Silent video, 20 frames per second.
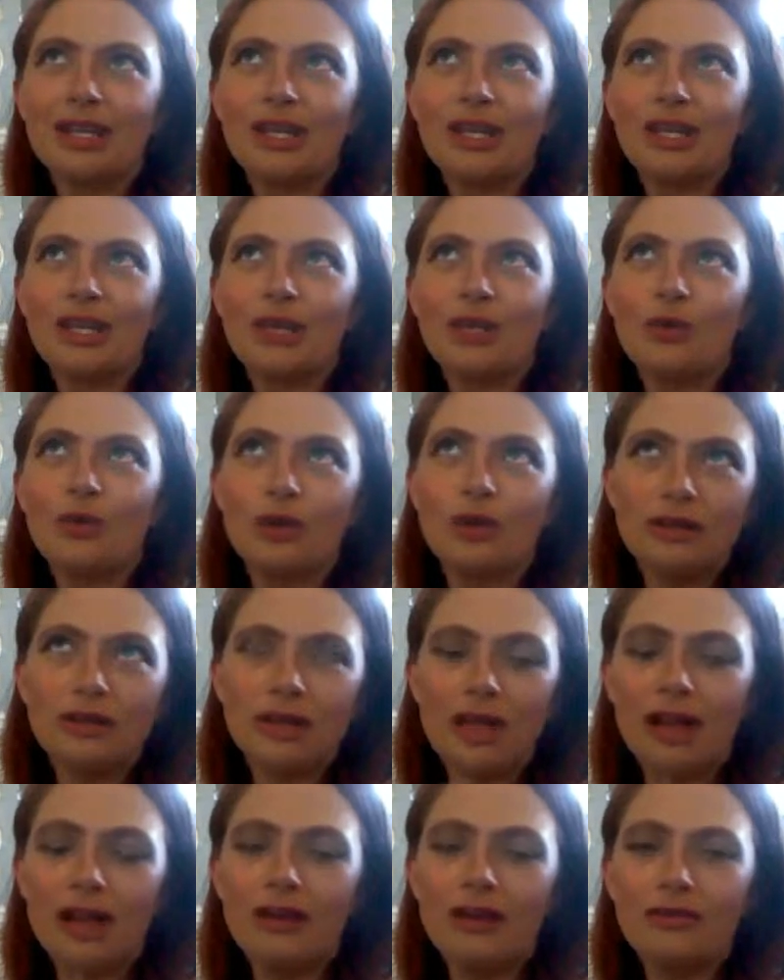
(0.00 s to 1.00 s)
your
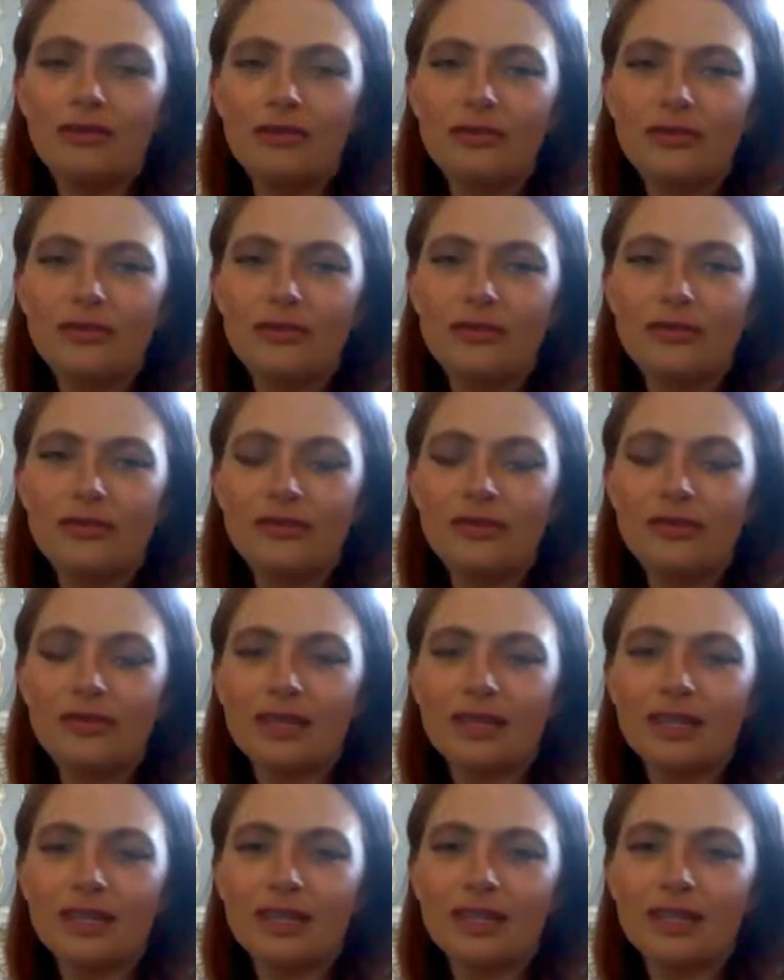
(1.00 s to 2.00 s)
love
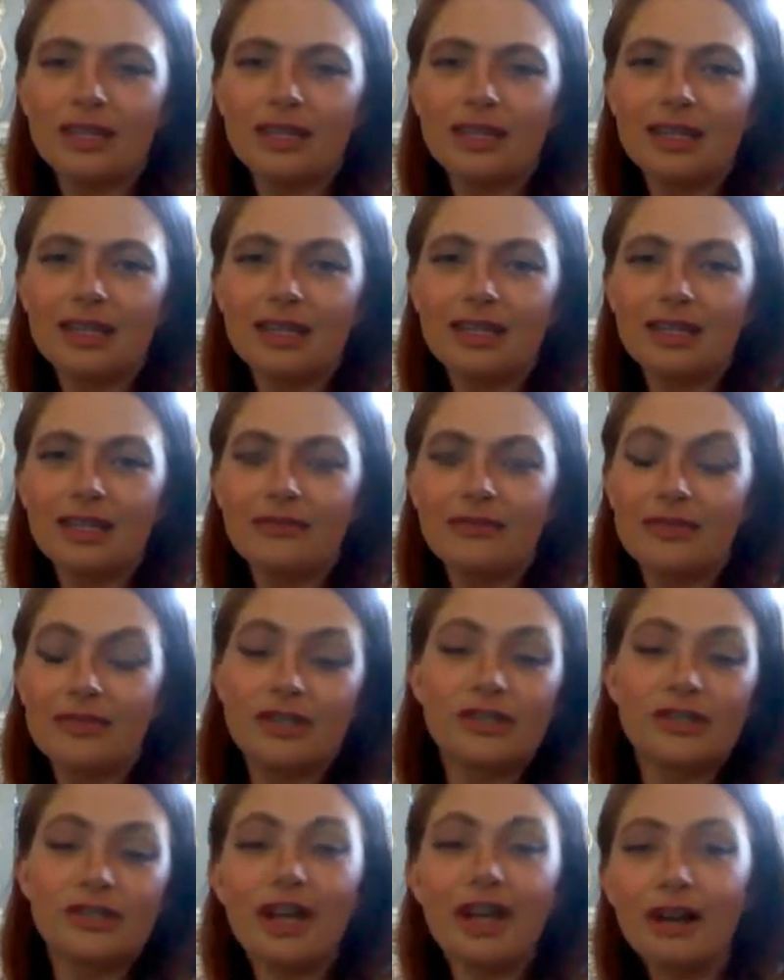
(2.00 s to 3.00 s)
for
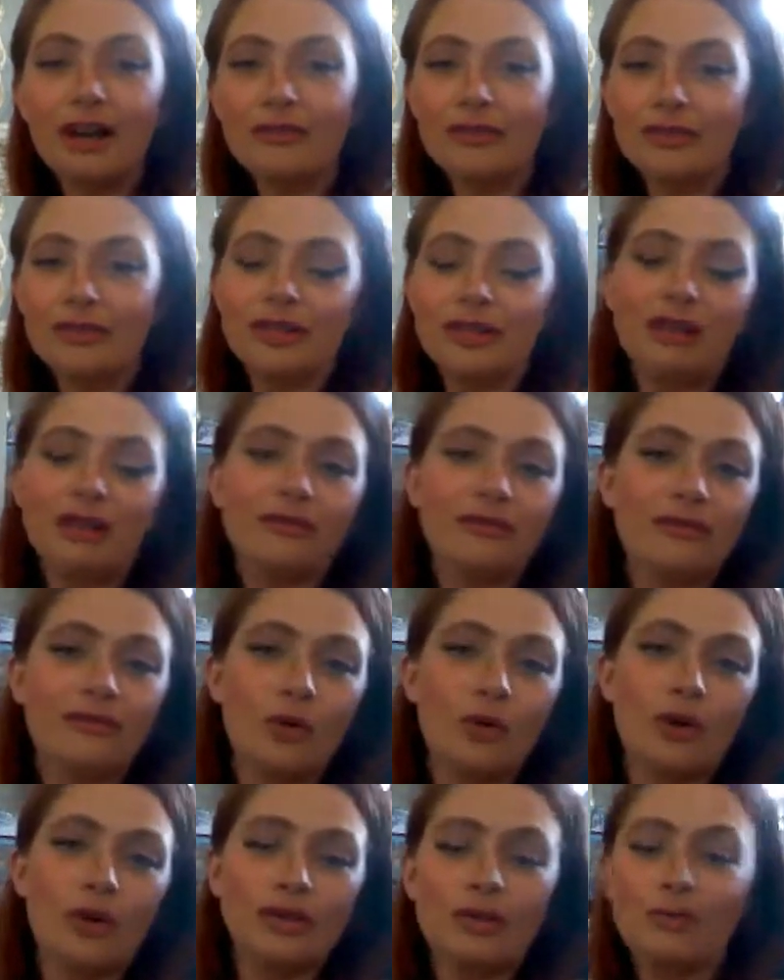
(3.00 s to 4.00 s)
yourself, your love
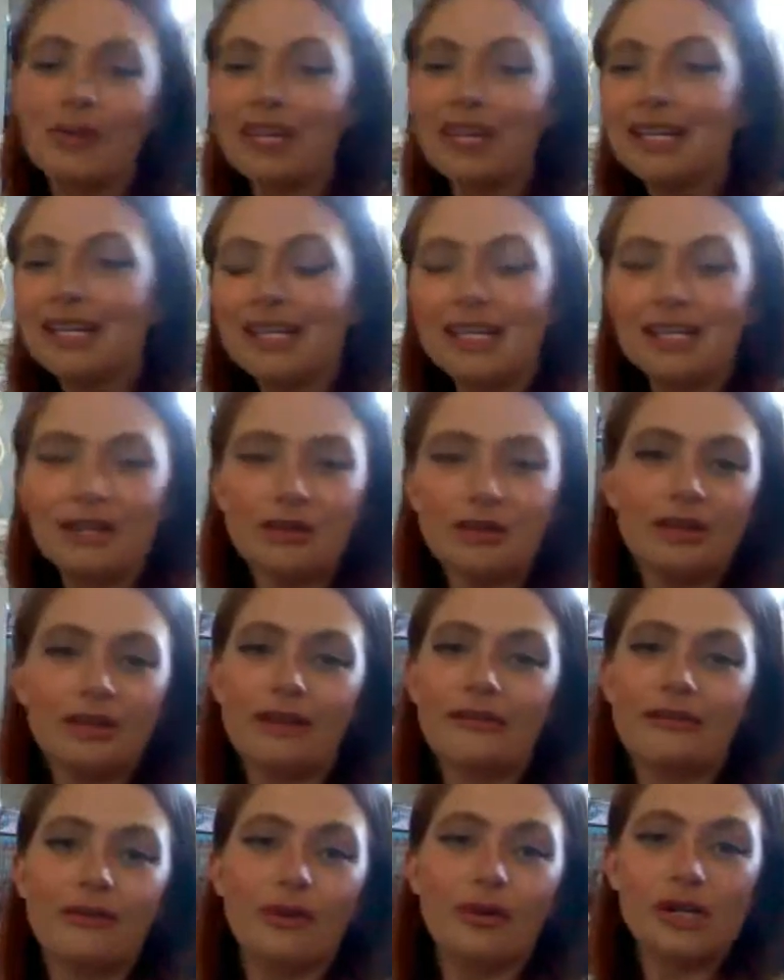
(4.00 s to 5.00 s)
for humanity, your
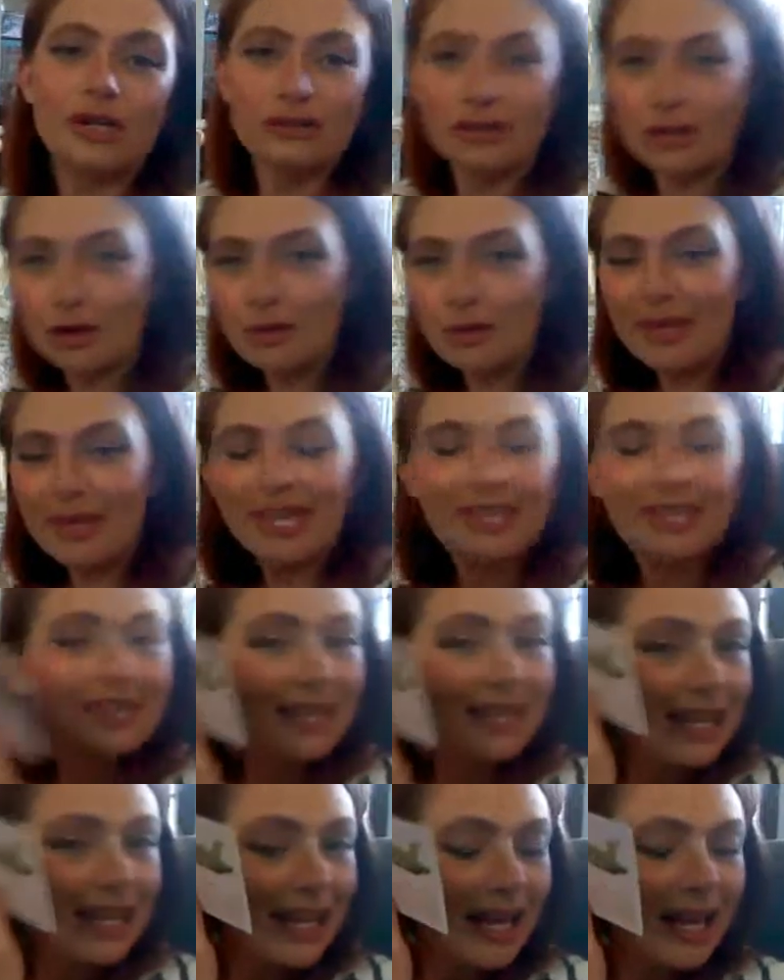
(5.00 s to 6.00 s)
love for your soulmate
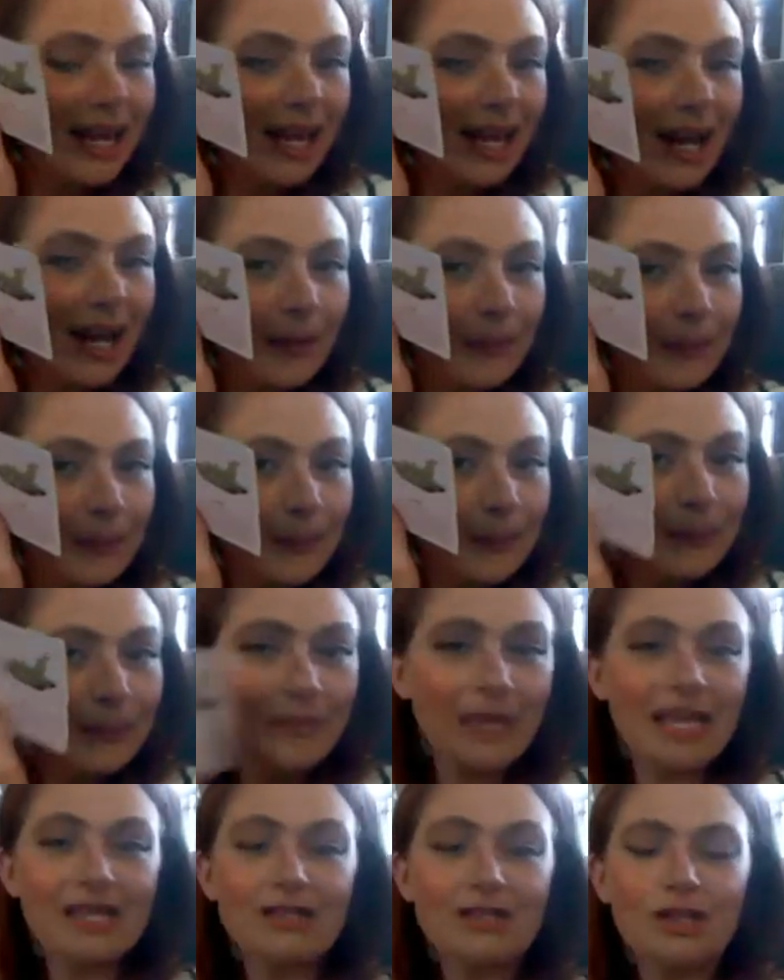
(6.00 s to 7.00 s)

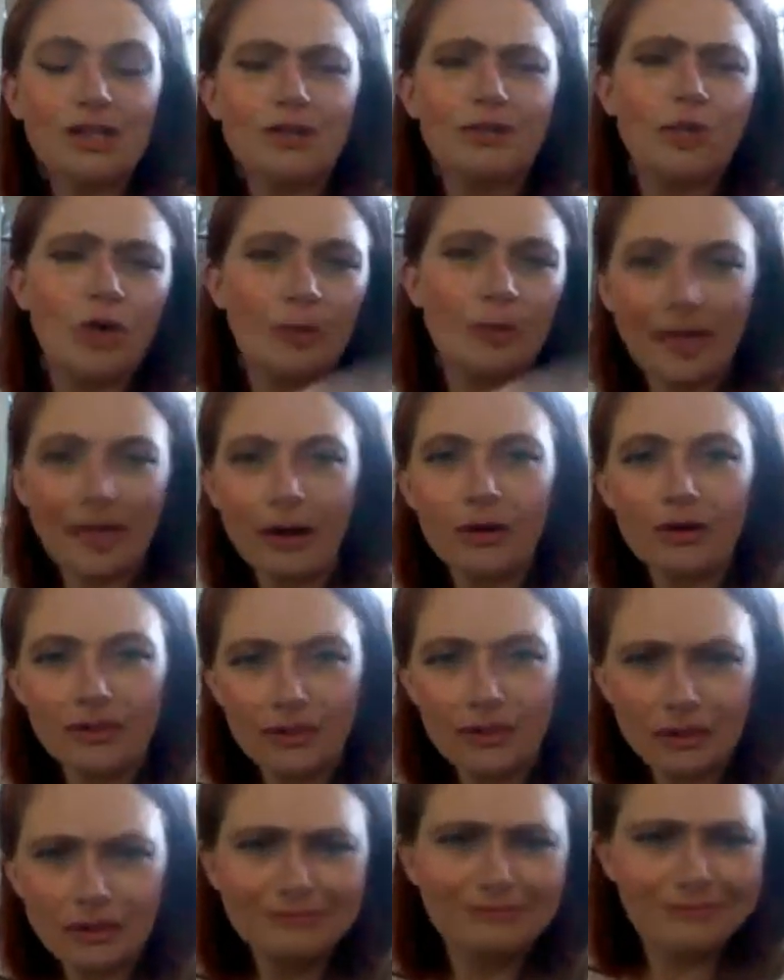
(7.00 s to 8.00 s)
makes you more
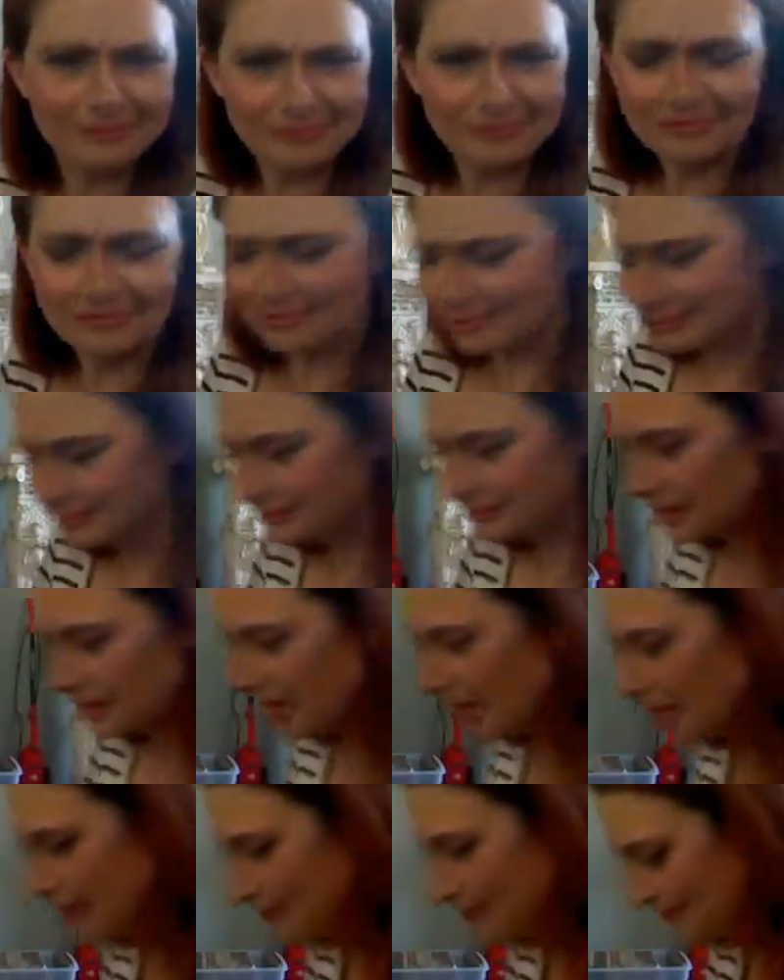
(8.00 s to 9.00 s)
powerful.
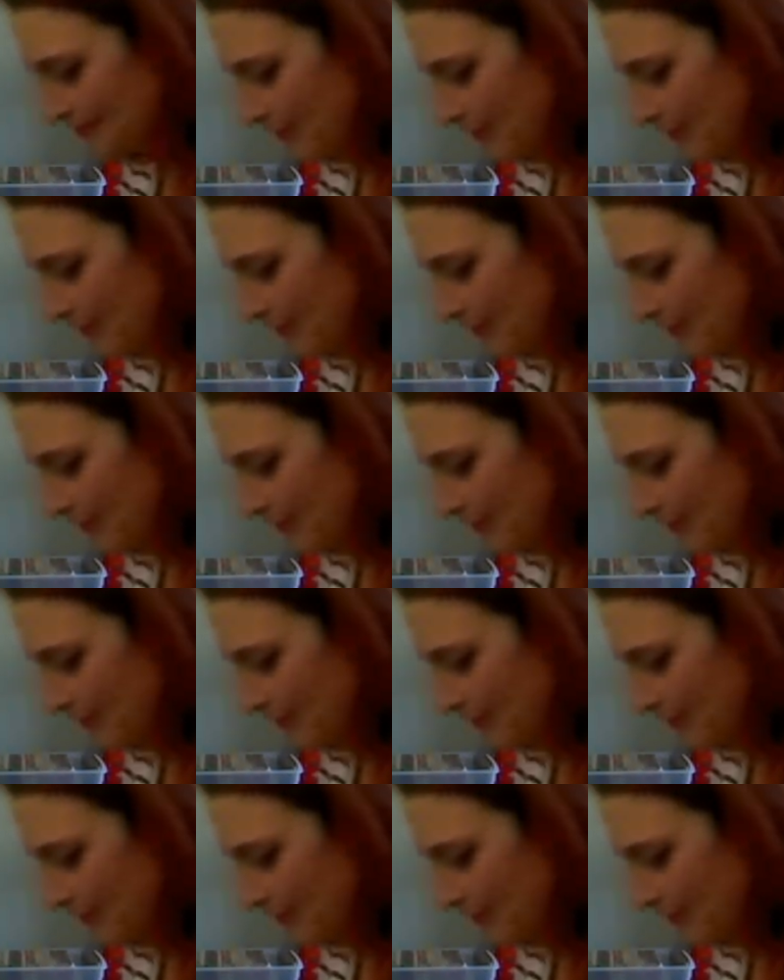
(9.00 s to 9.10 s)
Get it?